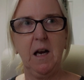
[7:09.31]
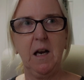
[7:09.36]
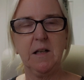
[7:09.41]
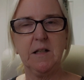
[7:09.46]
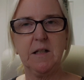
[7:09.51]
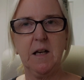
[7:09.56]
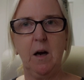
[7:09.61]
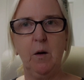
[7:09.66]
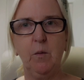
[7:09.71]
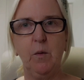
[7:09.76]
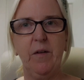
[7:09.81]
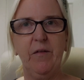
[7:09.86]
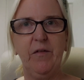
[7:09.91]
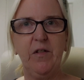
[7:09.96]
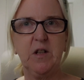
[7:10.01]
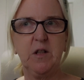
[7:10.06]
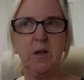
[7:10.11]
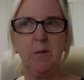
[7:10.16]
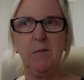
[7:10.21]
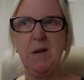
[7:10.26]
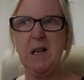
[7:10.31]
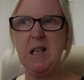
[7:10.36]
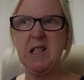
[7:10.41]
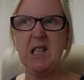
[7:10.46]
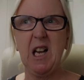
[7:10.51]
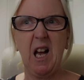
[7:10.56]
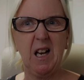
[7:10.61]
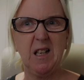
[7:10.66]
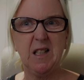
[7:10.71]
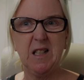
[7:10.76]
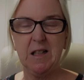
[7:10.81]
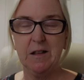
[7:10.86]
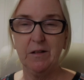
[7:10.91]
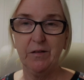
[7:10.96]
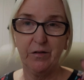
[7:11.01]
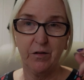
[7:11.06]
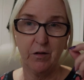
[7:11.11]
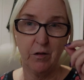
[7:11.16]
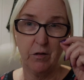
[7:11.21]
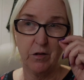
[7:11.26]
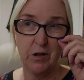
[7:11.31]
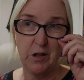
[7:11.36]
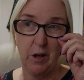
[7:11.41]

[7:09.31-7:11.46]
Like how it fits on me. It's ideal for